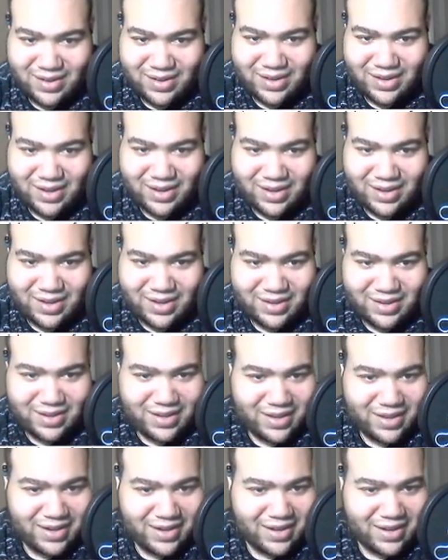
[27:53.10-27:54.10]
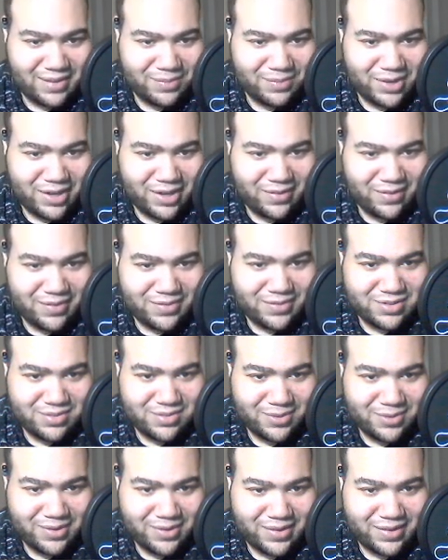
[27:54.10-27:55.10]
And then I'm going to go
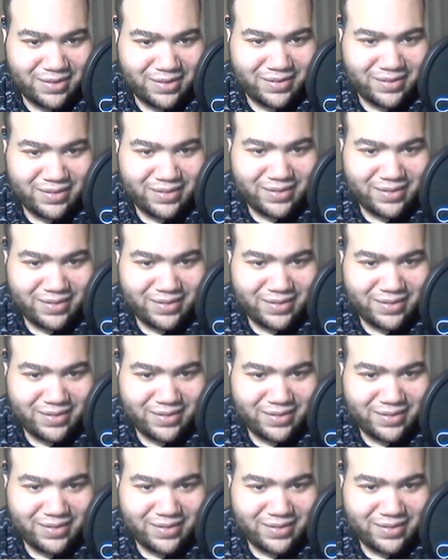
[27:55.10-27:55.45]
Azumarill.